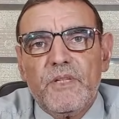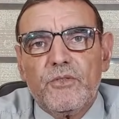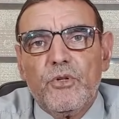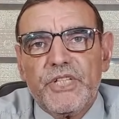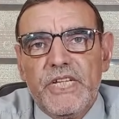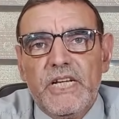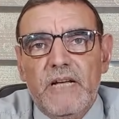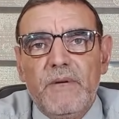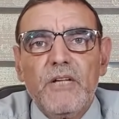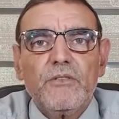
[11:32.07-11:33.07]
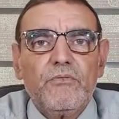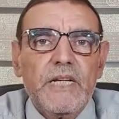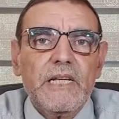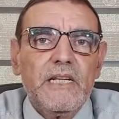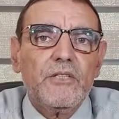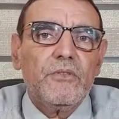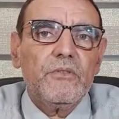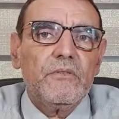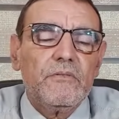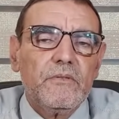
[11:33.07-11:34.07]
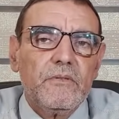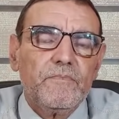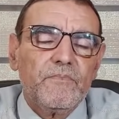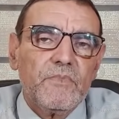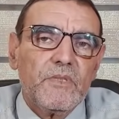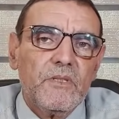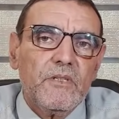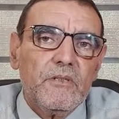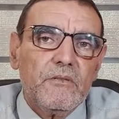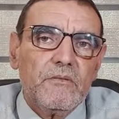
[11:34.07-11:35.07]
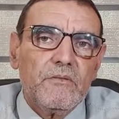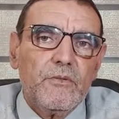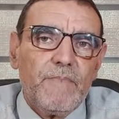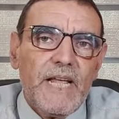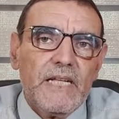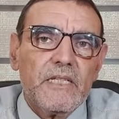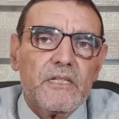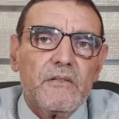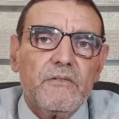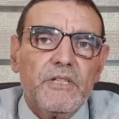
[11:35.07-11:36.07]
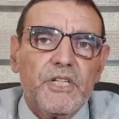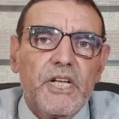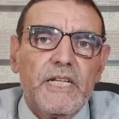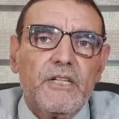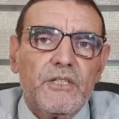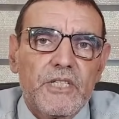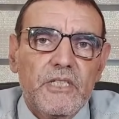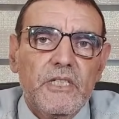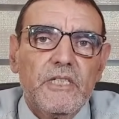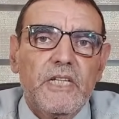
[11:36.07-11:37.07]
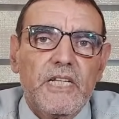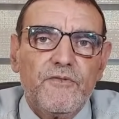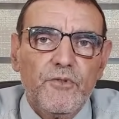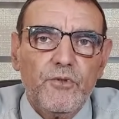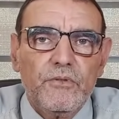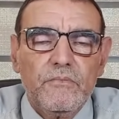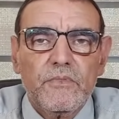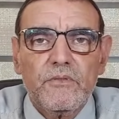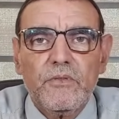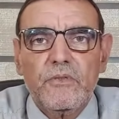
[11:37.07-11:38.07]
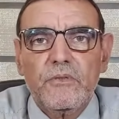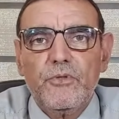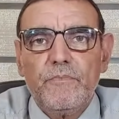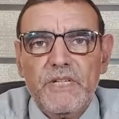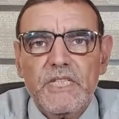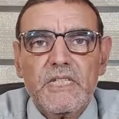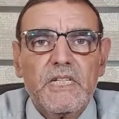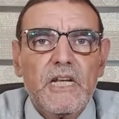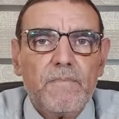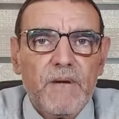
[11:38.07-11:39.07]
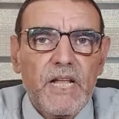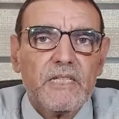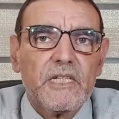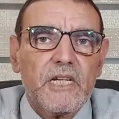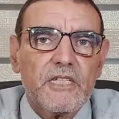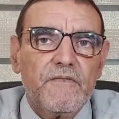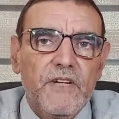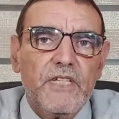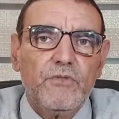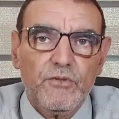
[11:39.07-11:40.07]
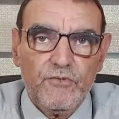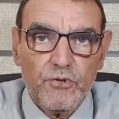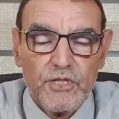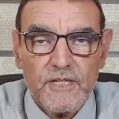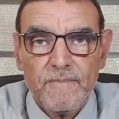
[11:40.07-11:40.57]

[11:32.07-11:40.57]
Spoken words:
talking about only the plants which are considered as food, so the medicinal plants classified by foods,